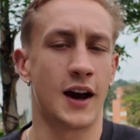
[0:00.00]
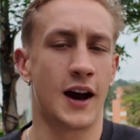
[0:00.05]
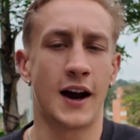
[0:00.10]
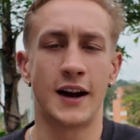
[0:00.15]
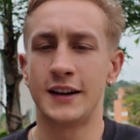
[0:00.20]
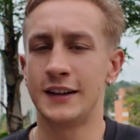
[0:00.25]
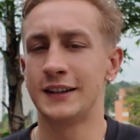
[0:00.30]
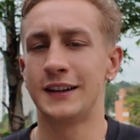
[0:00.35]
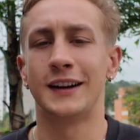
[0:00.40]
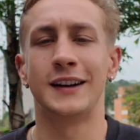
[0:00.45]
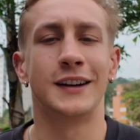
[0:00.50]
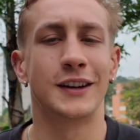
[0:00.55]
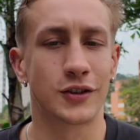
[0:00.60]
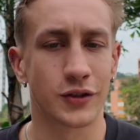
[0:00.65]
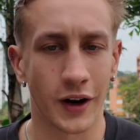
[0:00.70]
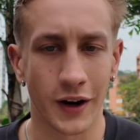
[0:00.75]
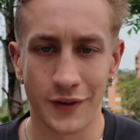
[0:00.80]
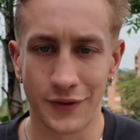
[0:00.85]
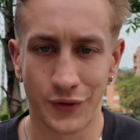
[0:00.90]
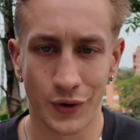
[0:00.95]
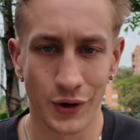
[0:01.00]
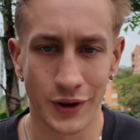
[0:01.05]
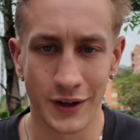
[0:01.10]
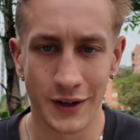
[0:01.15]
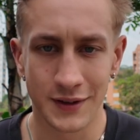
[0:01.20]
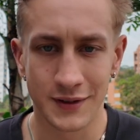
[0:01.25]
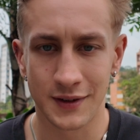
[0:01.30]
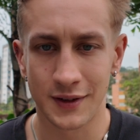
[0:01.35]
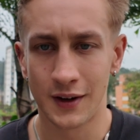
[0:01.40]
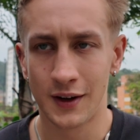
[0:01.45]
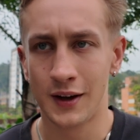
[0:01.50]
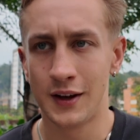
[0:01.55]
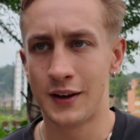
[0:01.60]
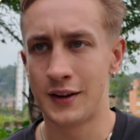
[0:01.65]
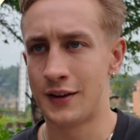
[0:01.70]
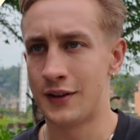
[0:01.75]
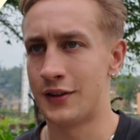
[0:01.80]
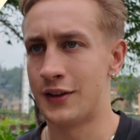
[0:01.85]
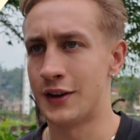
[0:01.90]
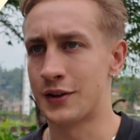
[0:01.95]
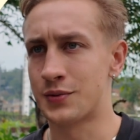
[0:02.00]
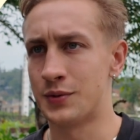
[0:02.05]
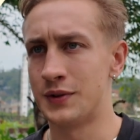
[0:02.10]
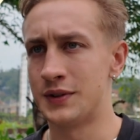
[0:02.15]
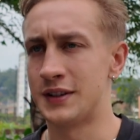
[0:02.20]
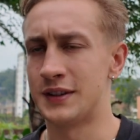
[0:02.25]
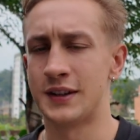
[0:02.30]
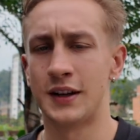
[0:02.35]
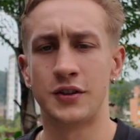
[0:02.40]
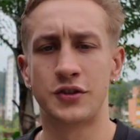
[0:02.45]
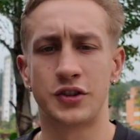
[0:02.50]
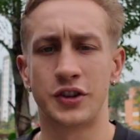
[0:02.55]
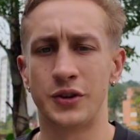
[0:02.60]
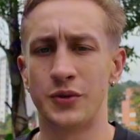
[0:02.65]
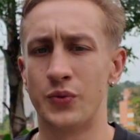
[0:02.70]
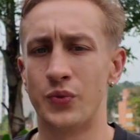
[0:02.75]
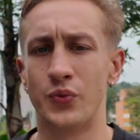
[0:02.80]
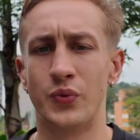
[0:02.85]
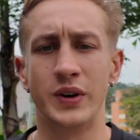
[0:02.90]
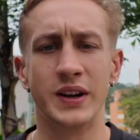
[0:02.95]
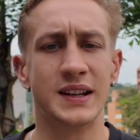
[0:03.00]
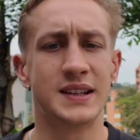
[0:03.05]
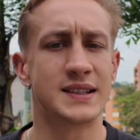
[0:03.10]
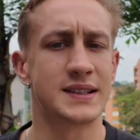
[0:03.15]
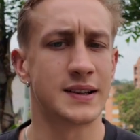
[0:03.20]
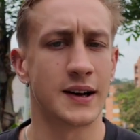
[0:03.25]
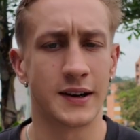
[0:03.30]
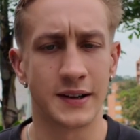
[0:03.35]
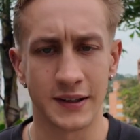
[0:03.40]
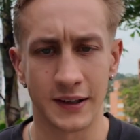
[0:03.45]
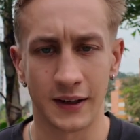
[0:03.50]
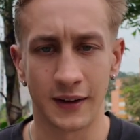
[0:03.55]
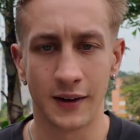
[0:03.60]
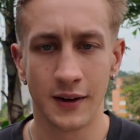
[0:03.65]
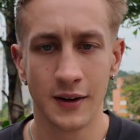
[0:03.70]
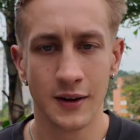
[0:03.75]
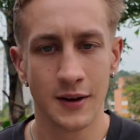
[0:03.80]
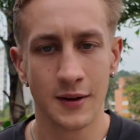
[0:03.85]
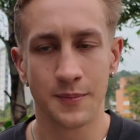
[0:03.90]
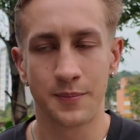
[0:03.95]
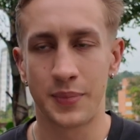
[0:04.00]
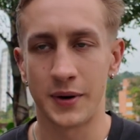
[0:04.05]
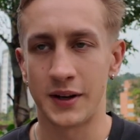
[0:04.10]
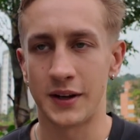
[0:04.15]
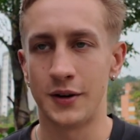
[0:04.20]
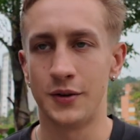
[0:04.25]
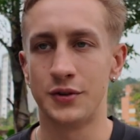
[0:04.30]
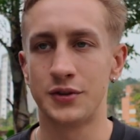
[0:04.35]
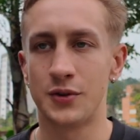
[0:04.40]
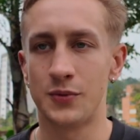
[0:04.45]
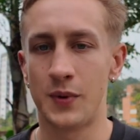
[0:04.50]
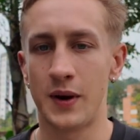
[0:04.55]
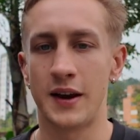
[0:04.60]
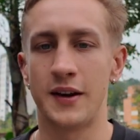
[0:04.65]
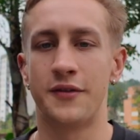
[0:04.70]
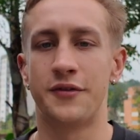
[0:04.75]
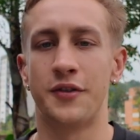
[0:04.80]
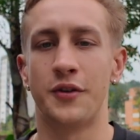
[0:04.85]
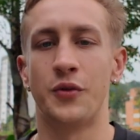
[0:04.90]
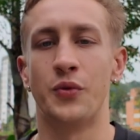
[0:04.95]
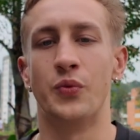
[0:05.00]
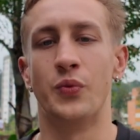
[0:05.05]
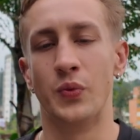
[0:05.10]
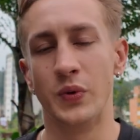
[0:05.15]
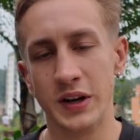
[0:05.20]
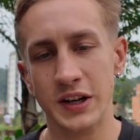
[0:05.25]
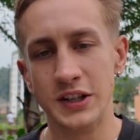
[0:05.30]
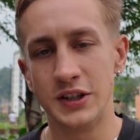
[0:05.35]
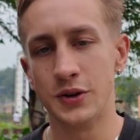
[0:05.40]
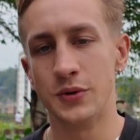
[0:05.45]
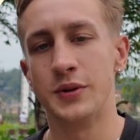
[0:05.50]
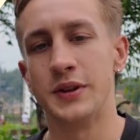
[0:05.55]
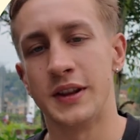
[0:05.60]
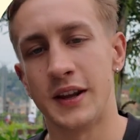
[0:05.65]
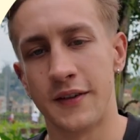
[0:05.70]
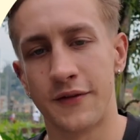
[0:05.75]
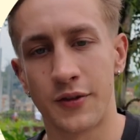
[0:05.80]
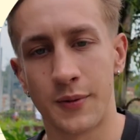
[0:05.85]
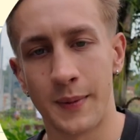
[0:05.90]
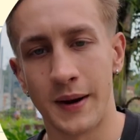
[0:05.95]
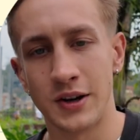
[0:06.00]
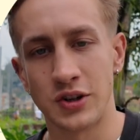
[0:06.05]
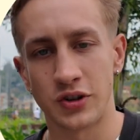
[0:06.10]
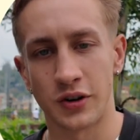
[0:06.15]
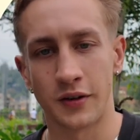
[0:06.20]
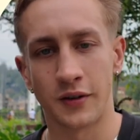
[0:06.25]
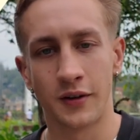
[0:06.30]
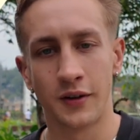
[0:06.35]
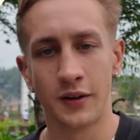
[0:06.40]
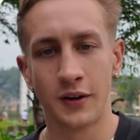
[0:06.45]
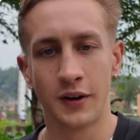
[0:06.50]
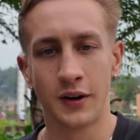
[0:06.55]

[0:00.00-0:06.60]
I didn't get any credit for this. This was essentially restudying, but it was a way of redoing the information,